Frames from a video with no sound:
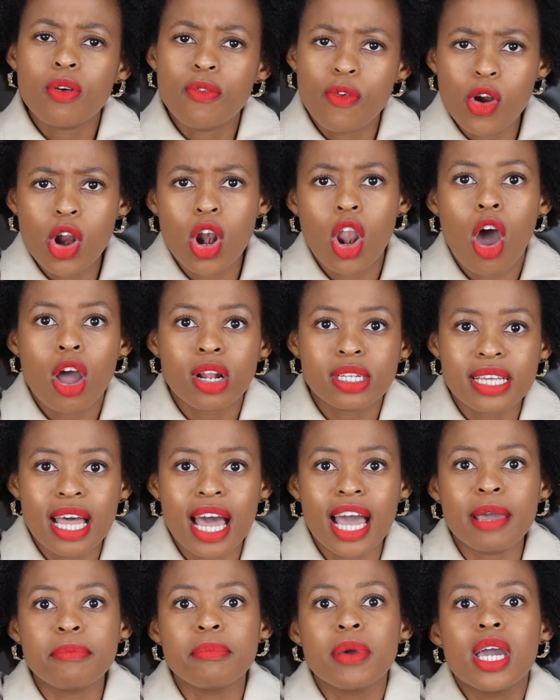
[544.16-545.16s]
for a long
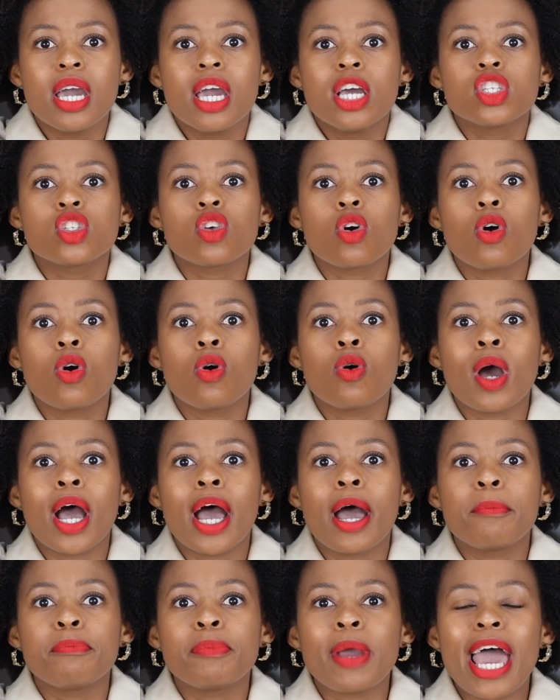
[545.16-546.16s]
time. So
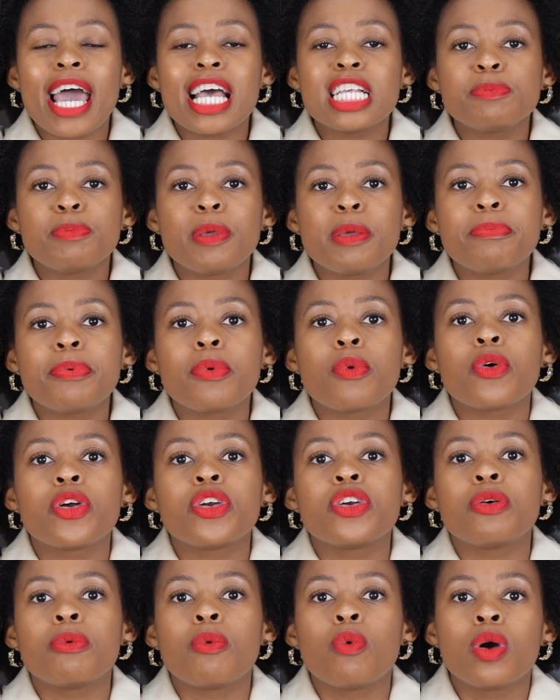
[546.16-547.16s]
as people
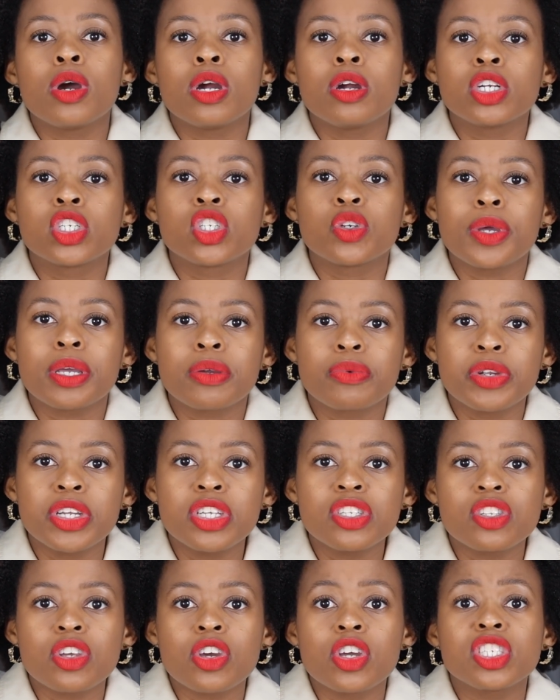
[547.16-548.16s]
were doing
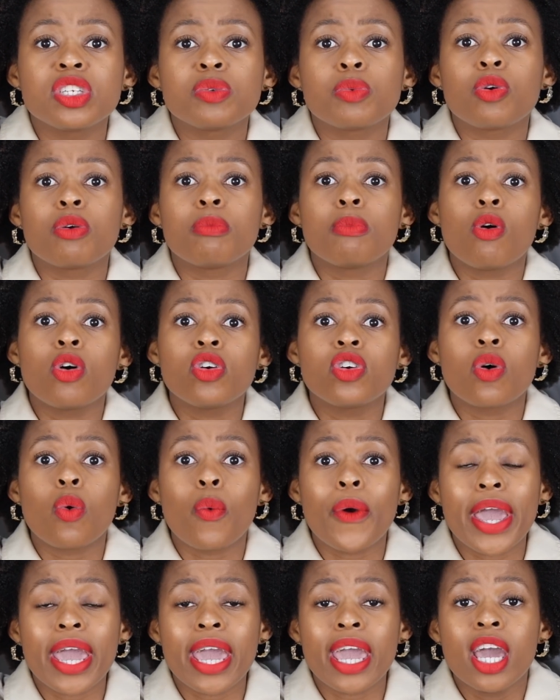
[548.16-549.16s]
research and were more
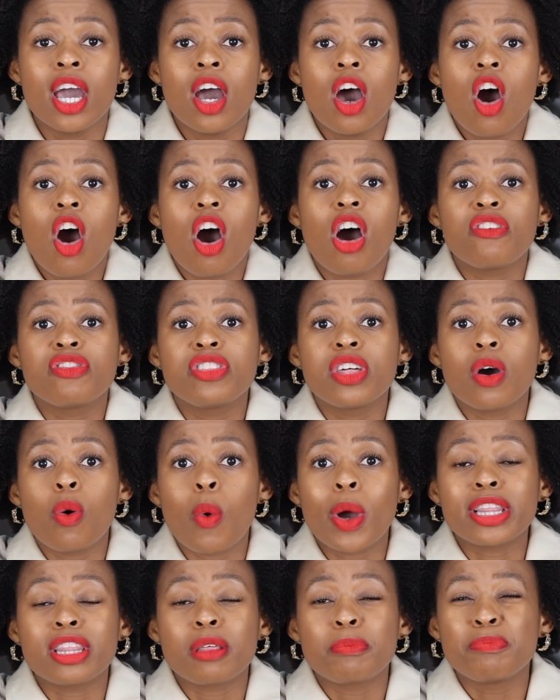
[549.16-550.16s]
aware of
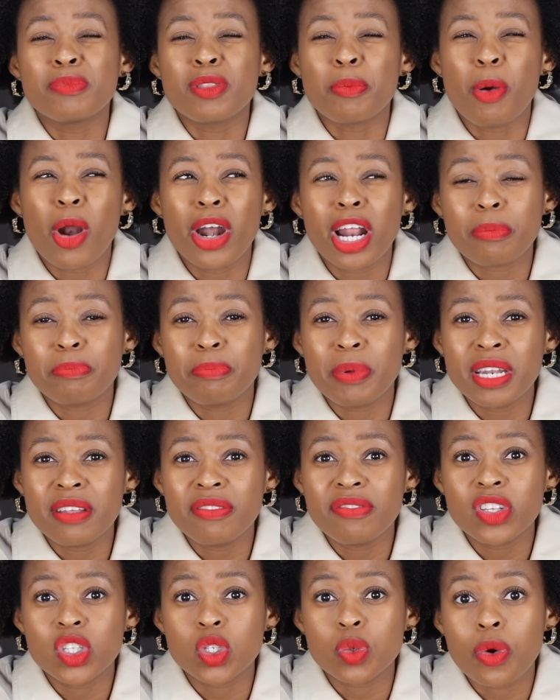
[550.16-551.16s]
what the product
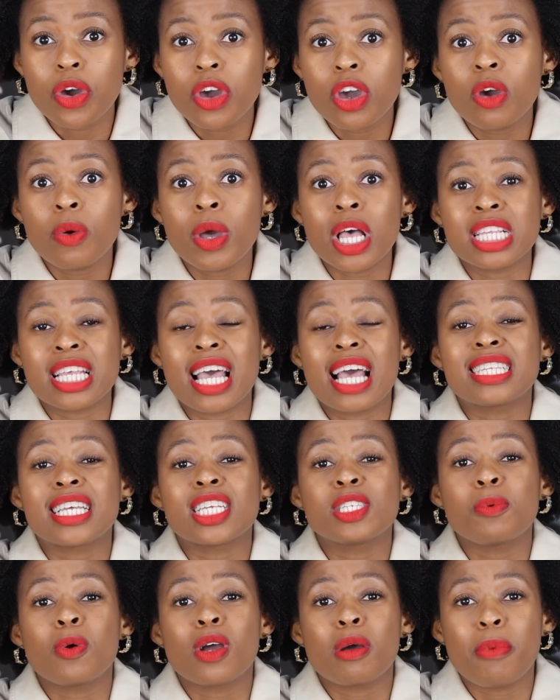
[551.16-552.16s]
benefits were, as
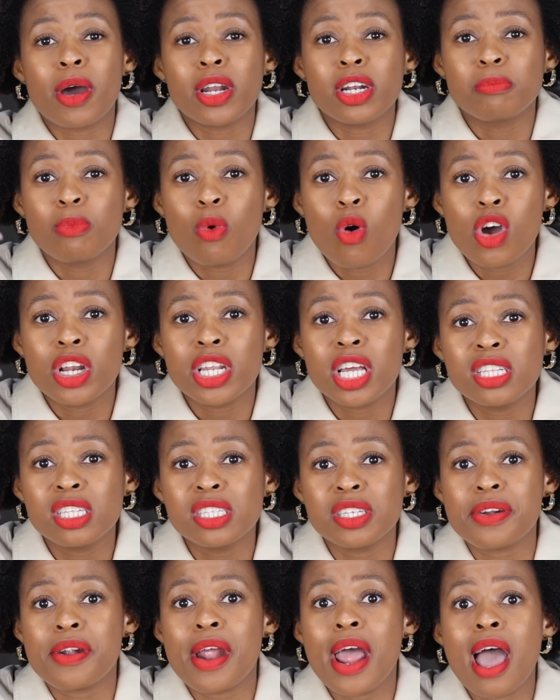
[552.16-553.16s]
I spoke about it more on
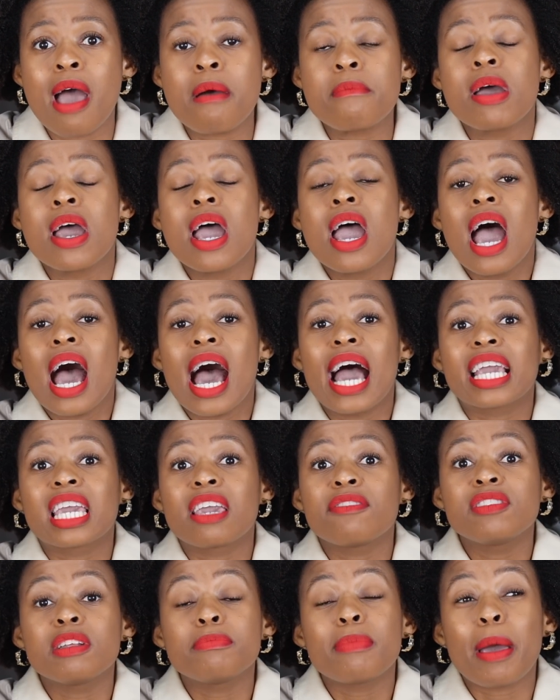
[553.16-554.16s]
Instagram, I
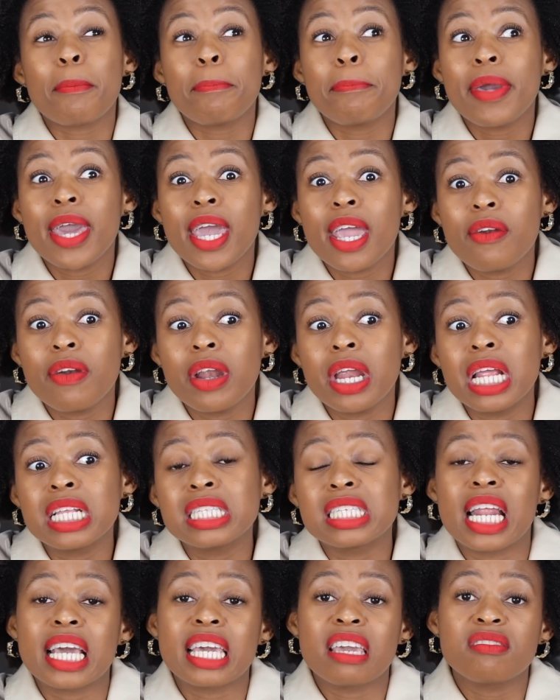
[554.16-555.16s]
gifted my
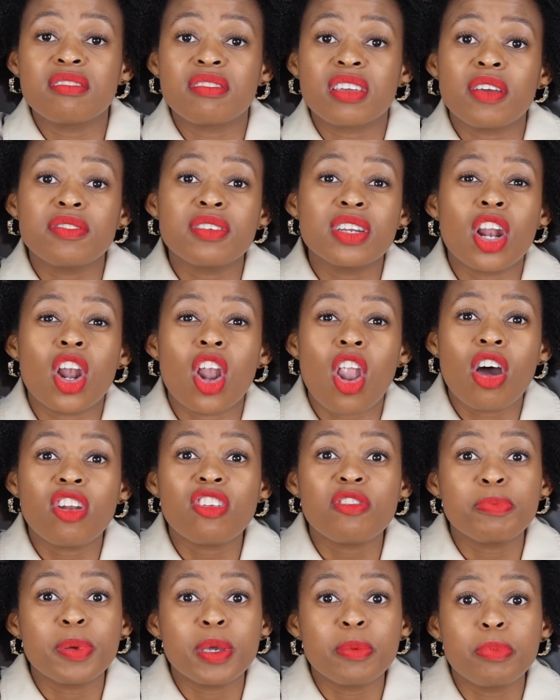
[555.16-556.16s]
parents, and I gifted a
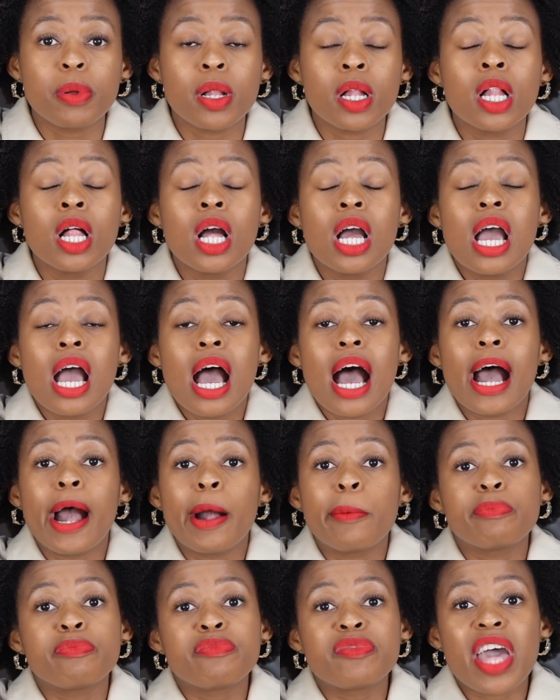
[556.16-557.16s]
lot of people
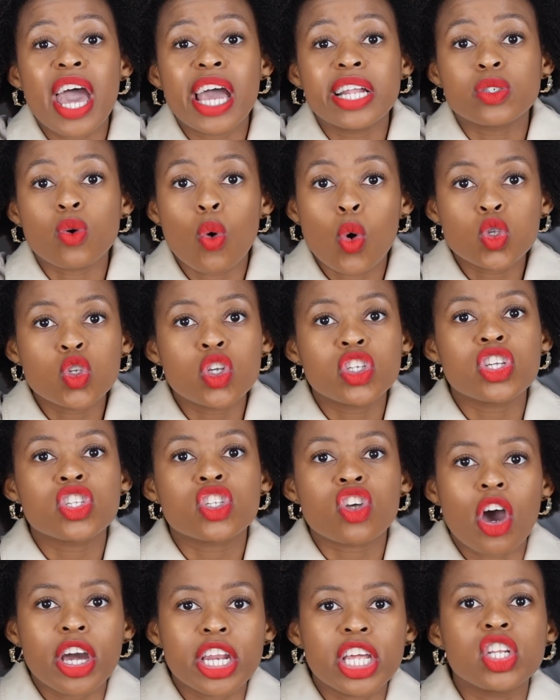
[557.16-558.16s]
that also
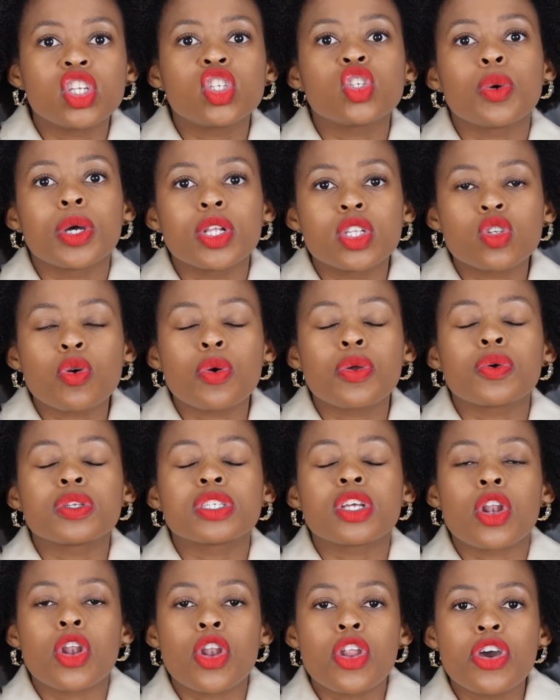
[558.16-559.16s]
just got into it. So it
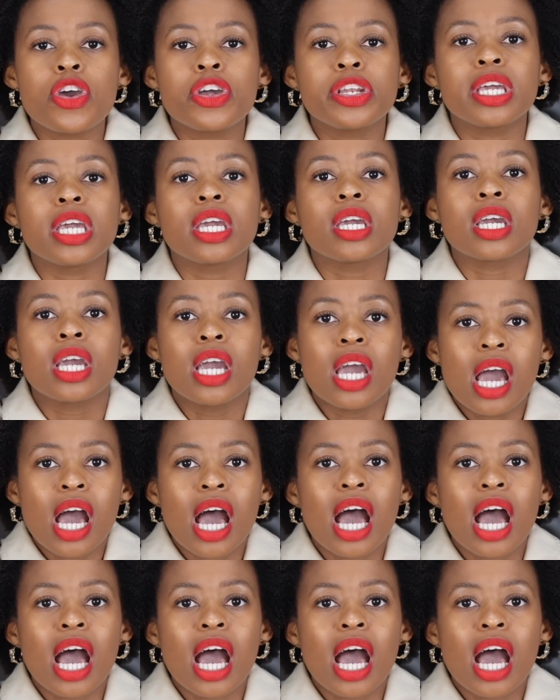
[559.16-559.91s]
was a learning